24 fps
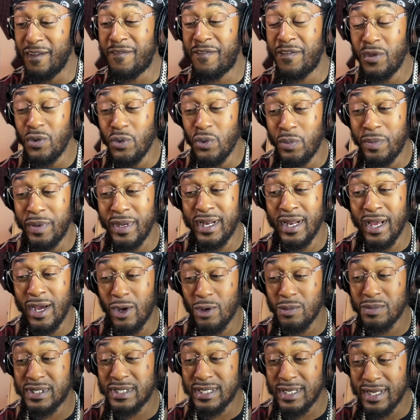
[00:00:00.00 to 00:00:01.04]
If you've been
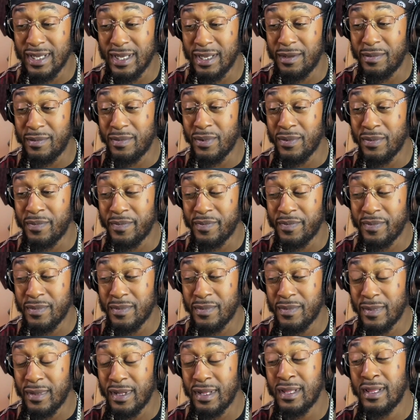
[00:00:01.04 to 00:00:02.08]
home sleep,
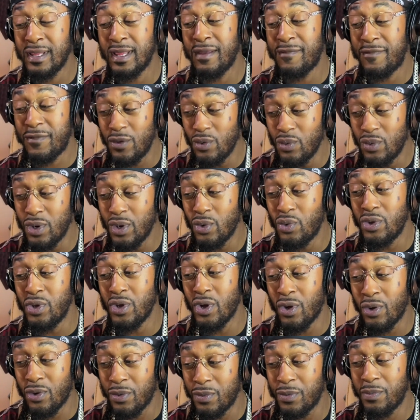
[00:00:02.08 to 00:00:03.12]
if you knew
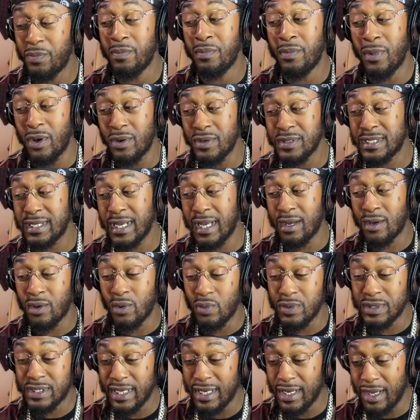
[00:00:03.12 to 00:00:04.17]
your motorcycle
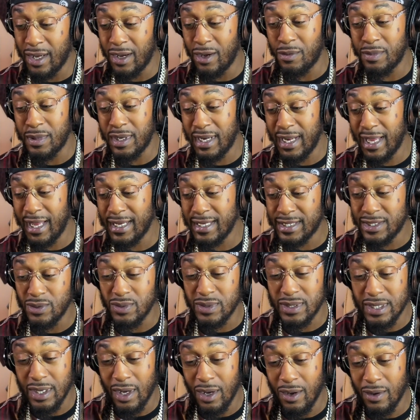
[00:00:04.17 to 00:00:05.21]
was at home the last you
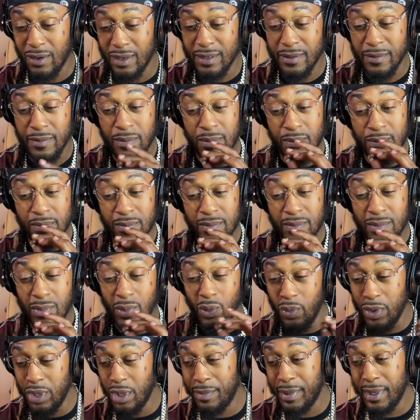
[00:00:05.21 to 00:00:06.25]
saw it,
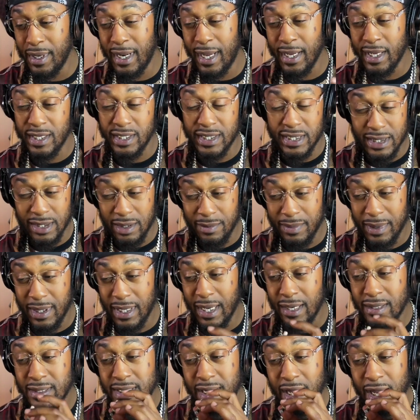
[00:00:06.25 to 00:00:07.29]
wouldn't you be like, it should be
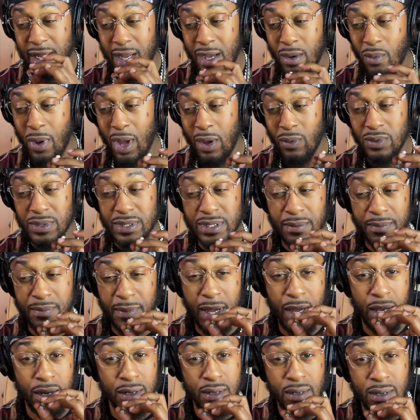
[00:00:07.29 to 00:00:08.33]
outside? Why? What's the
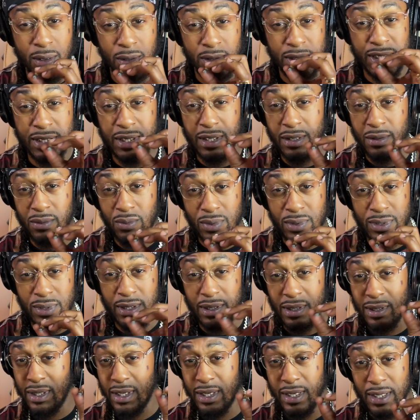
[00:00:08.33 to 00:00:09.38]
matter? Shit, was
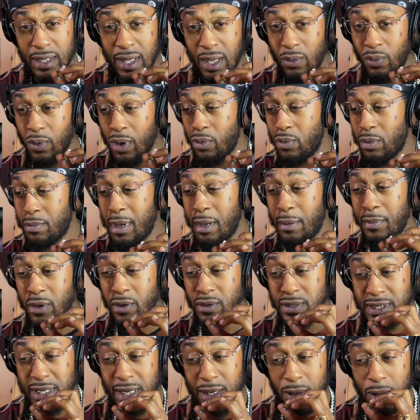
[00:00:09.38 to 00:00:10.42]
it anything wrong with my
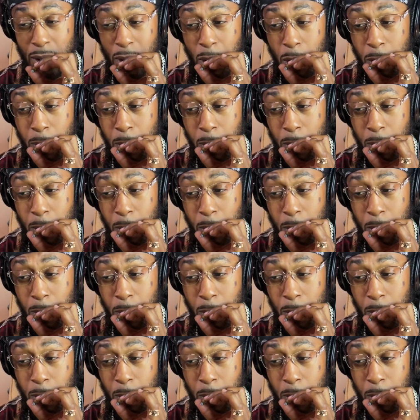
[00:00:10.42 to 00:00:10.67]
motorcycle?